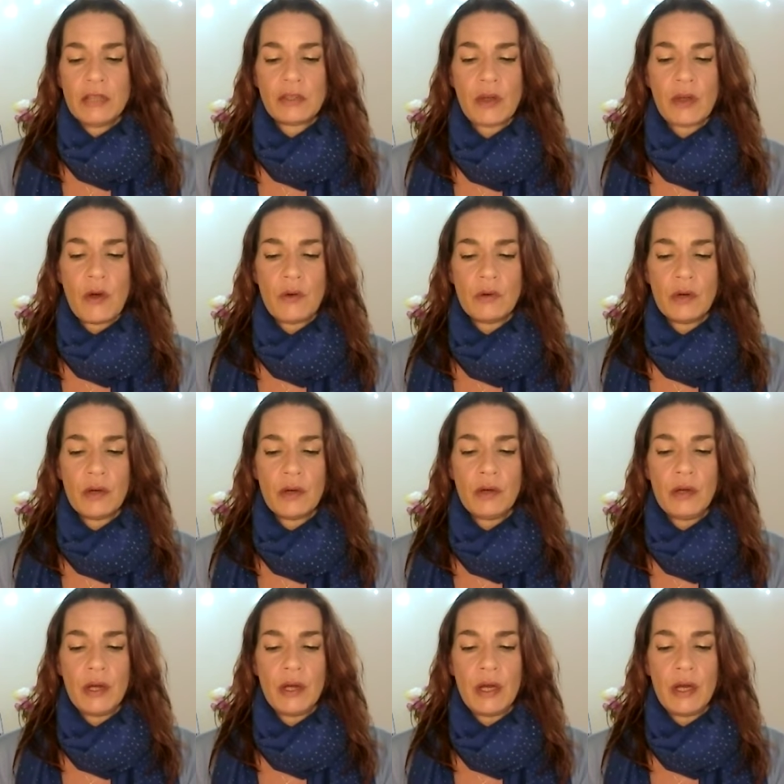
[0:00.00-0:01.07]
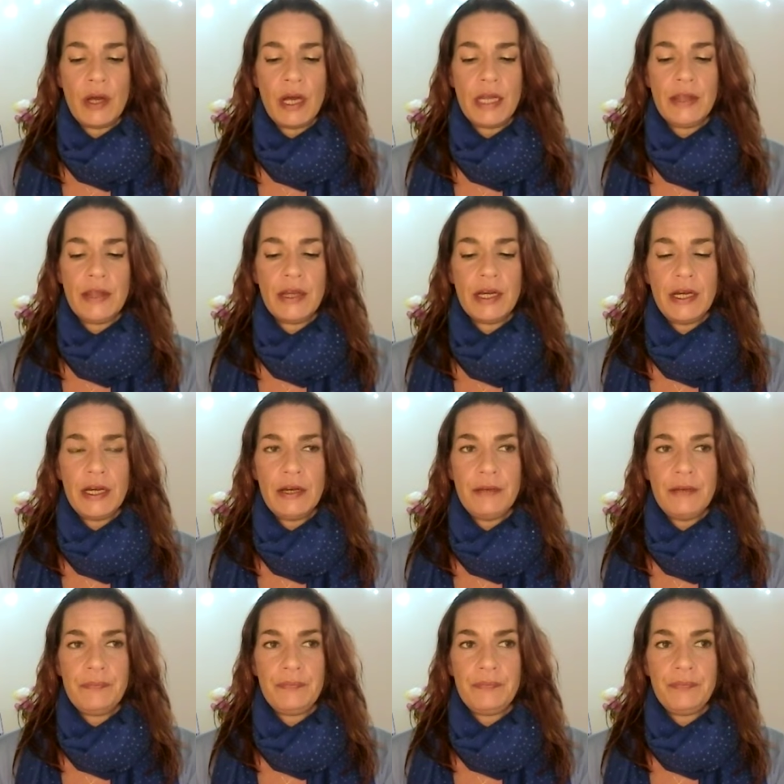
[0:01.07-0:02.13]
So
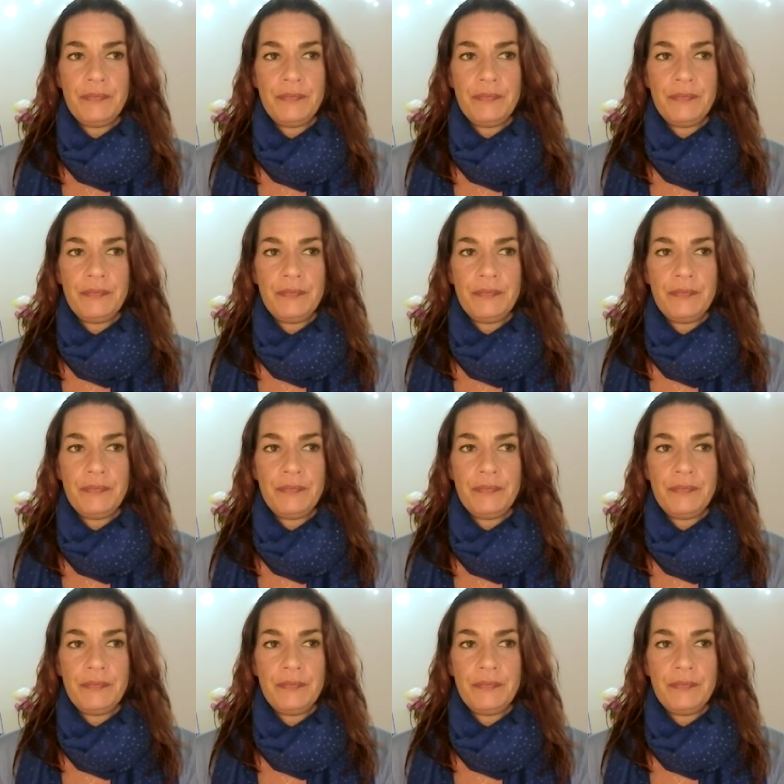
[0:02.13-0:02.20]
the